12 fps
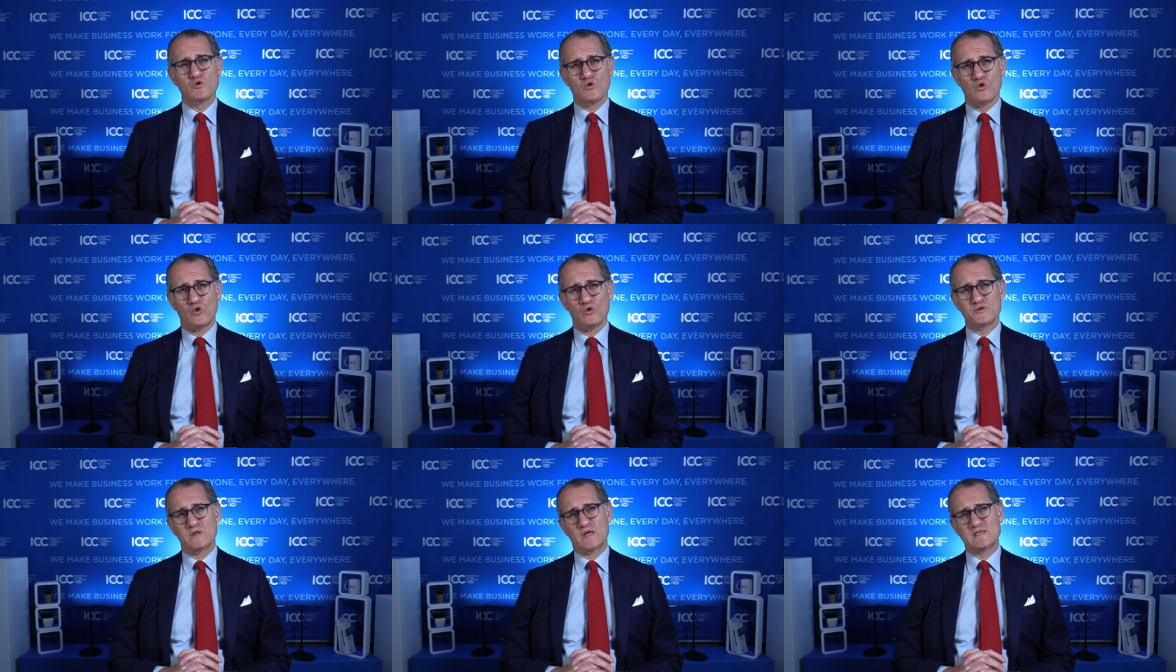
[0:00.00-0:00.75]
the
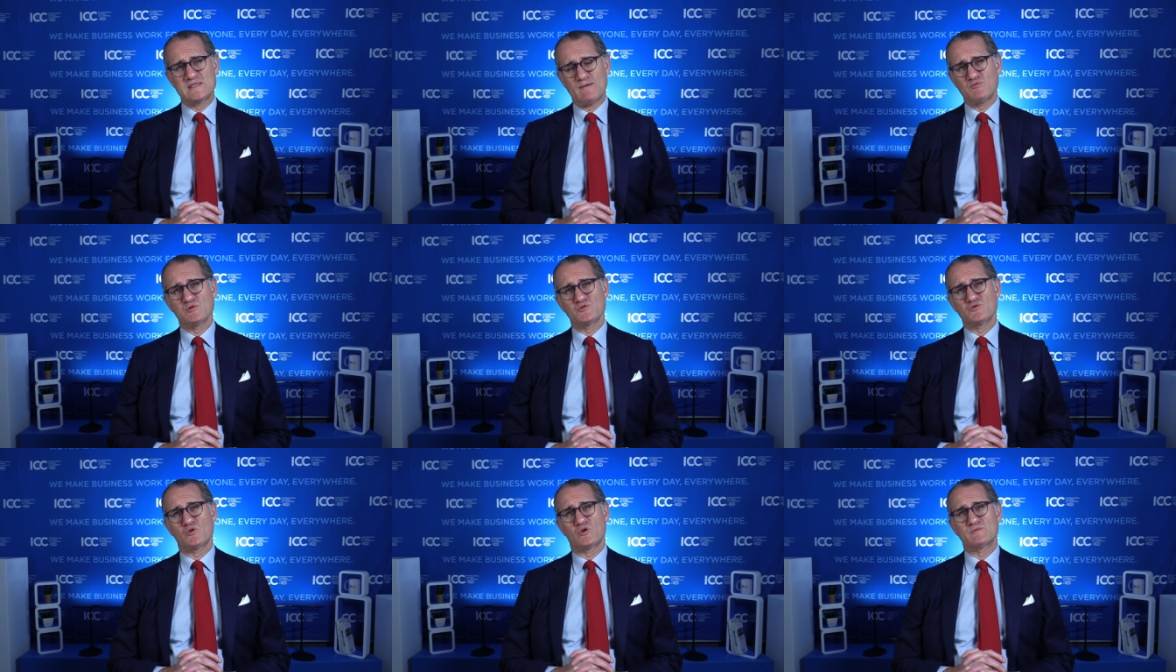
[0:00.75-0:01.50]
court in exceptional
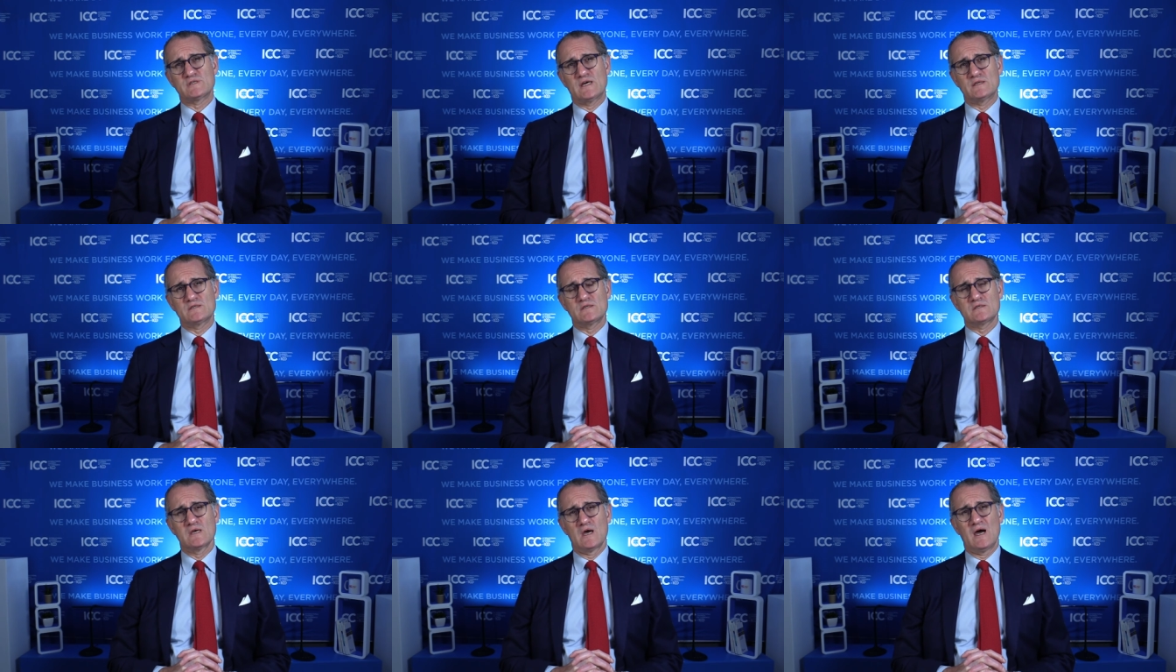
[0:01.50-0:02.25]
circumstances